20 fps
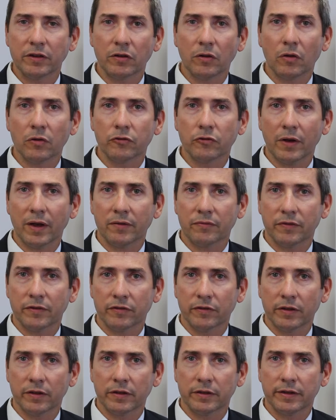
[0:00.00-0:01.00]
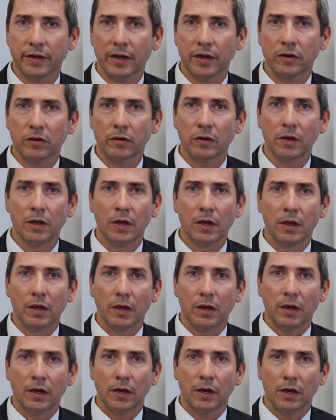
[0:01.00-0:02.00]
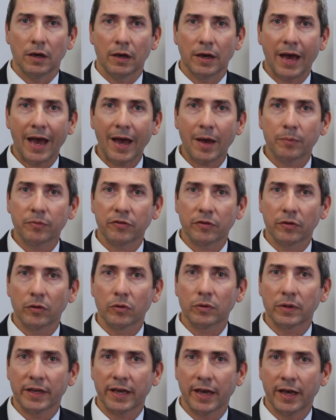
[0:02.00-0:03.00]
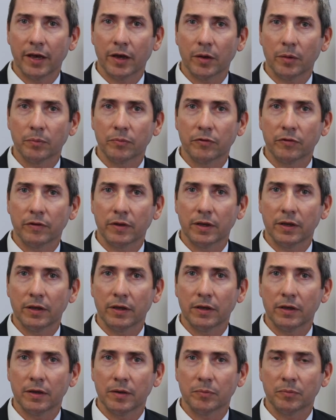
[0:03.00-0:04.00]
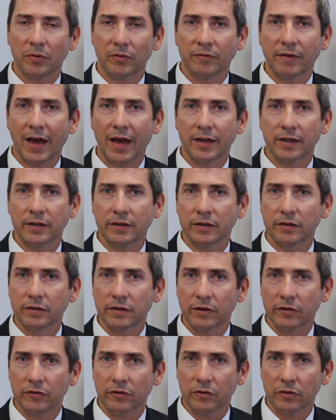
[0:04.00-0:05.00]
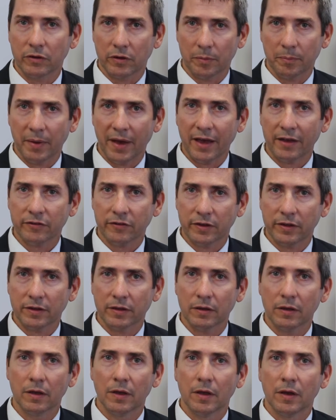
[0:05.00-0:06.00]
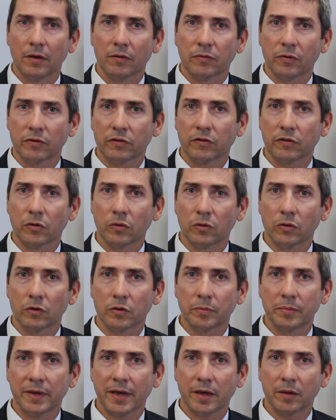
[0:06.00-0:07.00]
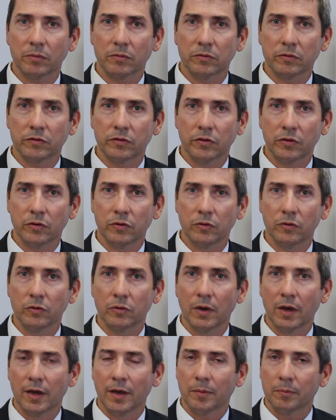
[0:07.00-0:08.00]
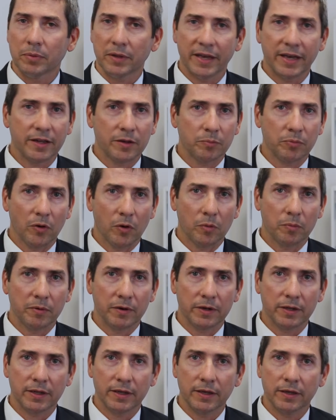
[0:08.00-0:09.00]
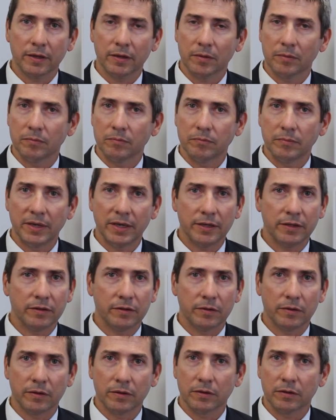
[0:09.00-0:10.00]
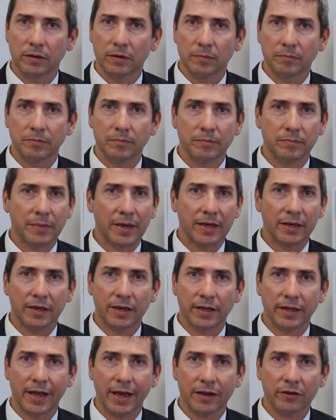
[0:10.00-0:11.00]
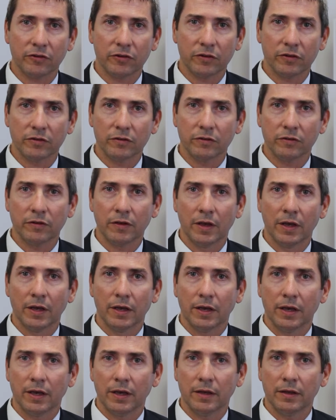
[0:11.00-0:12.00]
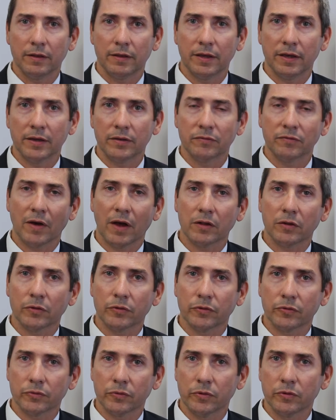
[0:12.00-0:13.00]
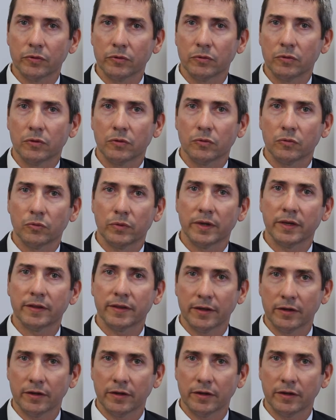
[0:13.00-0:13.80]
an OnTrack facilitator absolutely helps in providing additional capacity for the school to be able to plan appropriately, make connections, and then follow through with